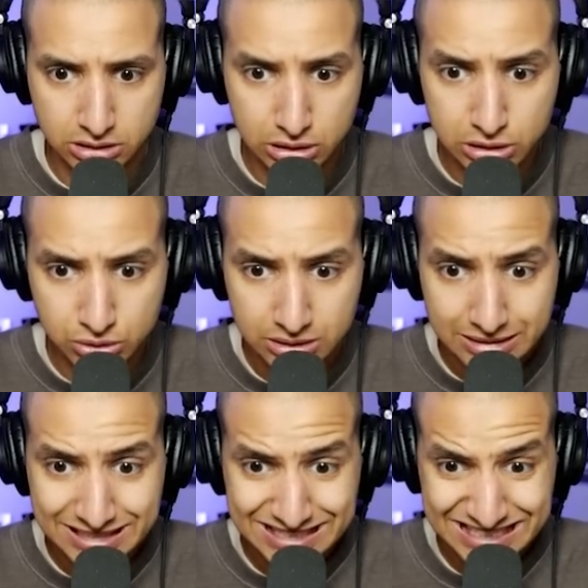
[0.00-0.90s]
Close.
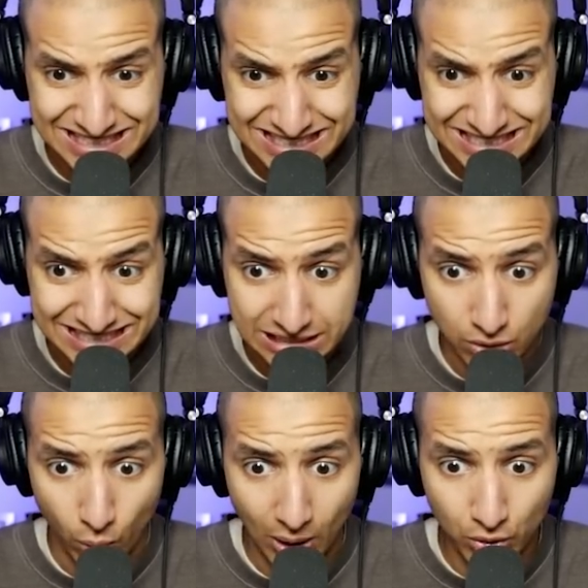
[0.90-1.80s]

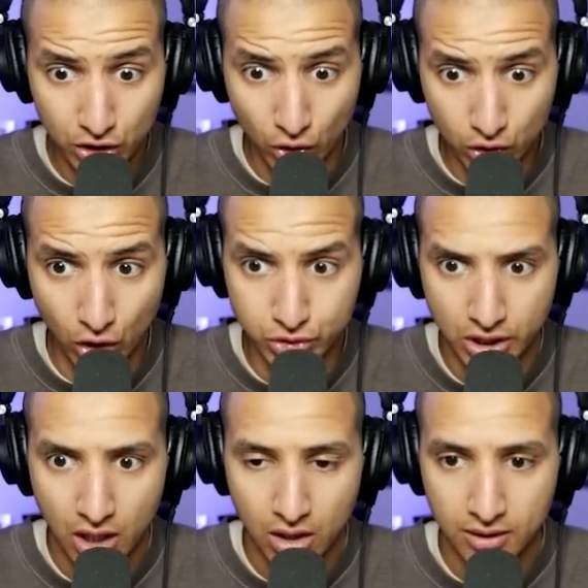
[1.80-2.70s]
Why won't the door close?
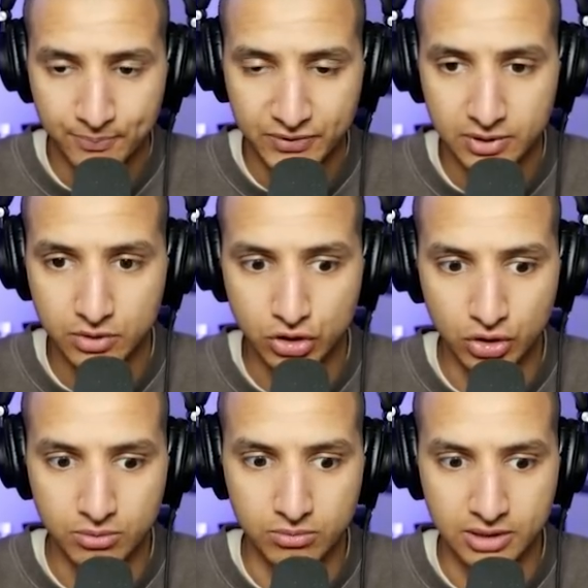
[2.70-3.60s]
Dude,
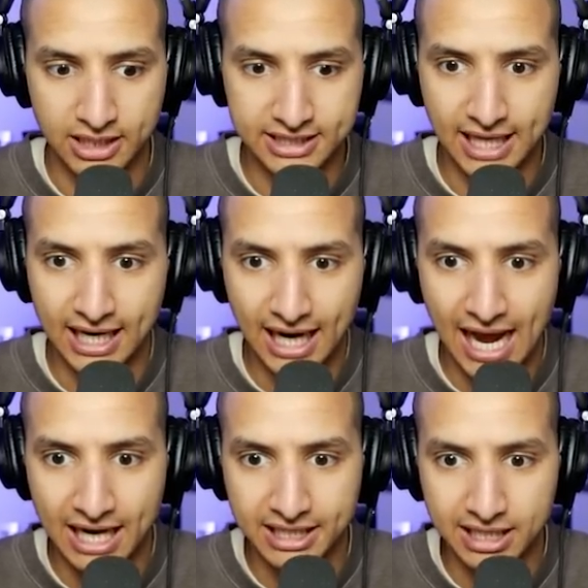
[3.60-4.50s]
get the heck
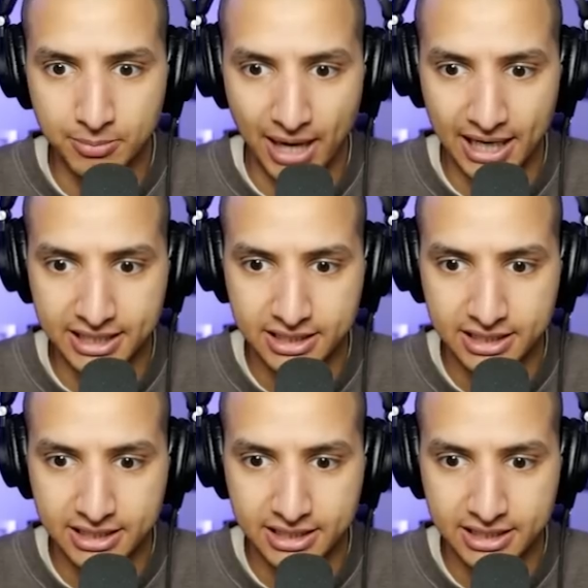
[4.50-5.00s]
out of here, Bonnie.